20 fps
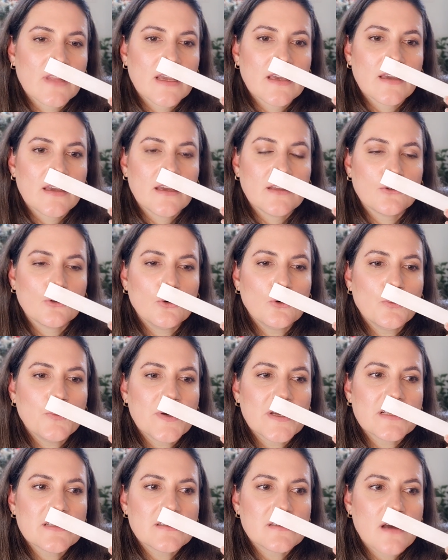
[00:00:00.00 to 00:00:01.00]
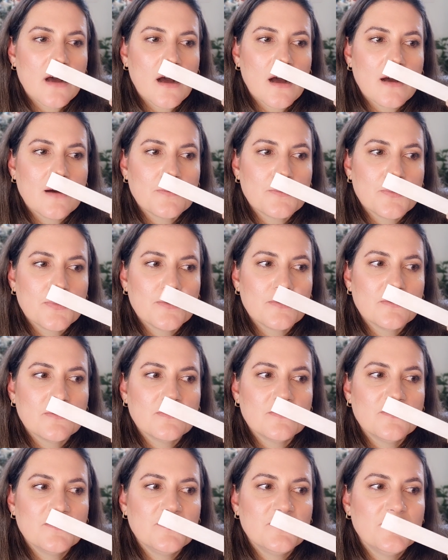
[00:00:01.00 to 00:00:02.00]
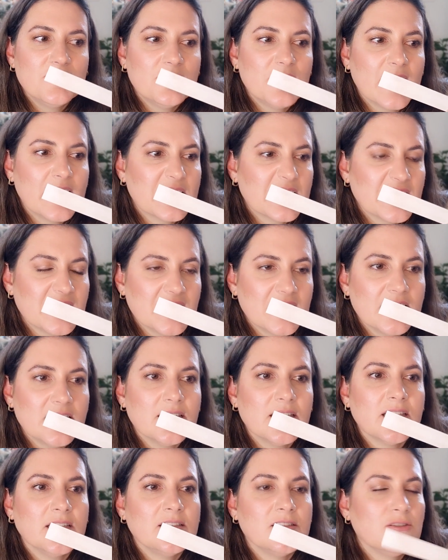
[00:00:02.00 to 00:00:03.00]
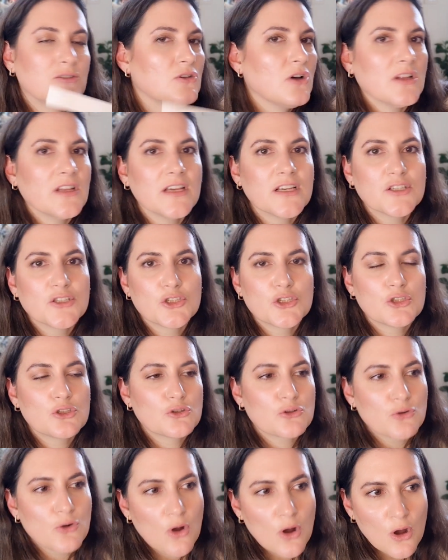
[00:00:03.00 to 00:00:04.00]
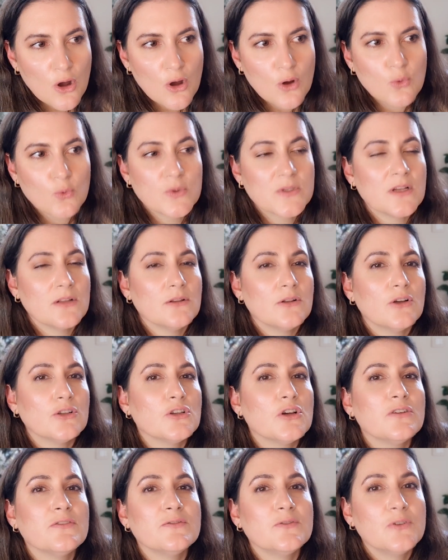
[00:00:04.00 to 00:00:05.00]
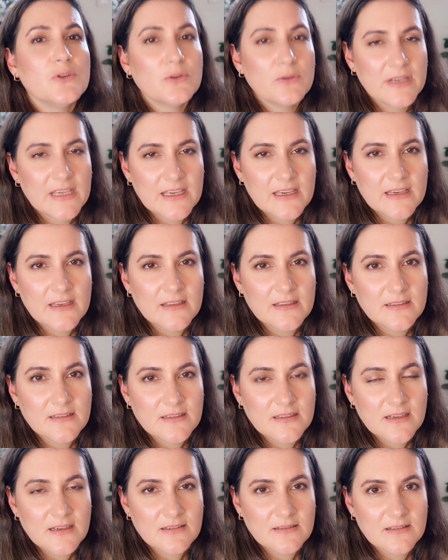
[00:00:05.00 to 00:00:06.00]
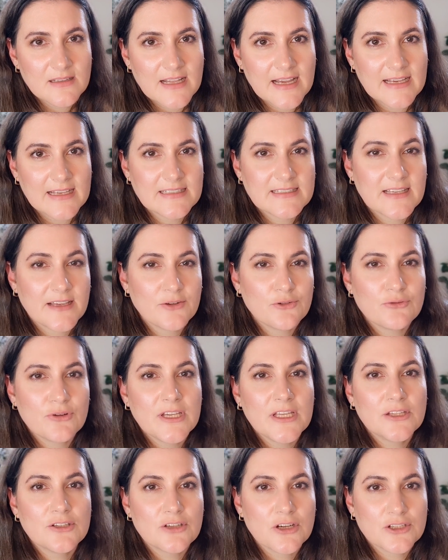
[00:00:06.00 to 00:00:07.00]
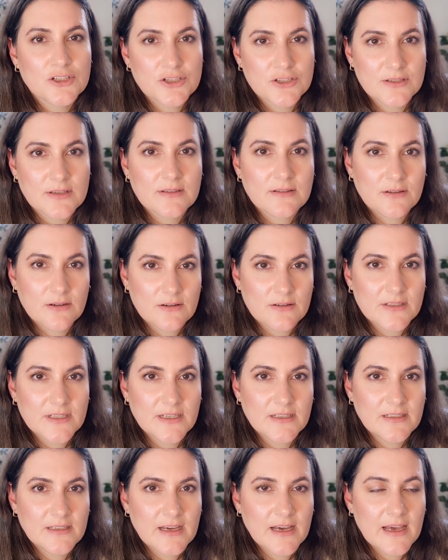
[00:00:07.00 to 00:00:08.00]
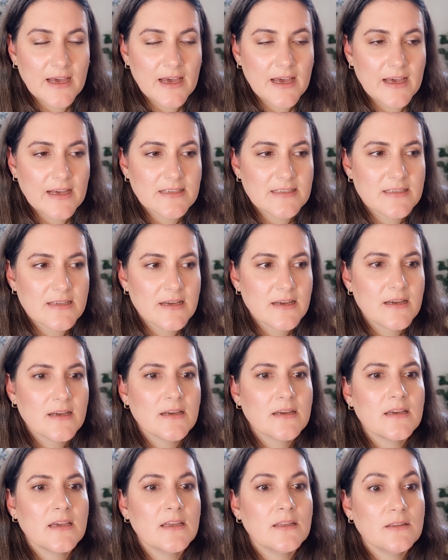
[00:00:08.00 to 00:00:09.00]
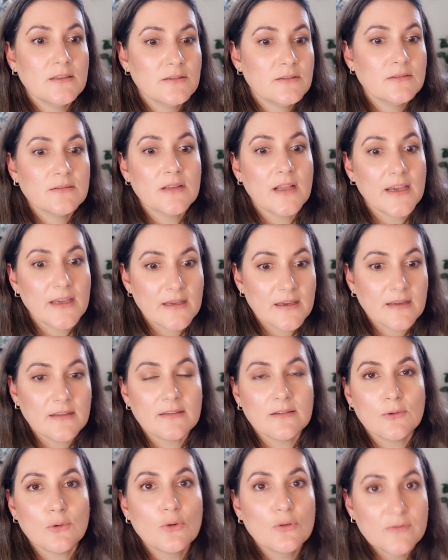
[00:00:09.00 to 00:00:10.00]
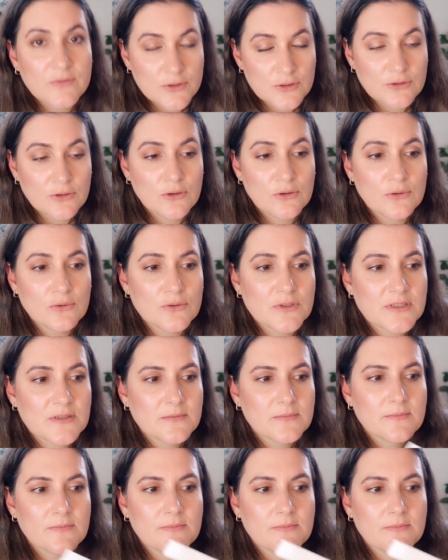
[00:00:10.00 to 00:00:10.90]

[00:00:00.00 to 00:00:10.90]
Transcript: It opens up very indolic, strong, with a lot of green, like the green touch that gardenia has, in like an overdose.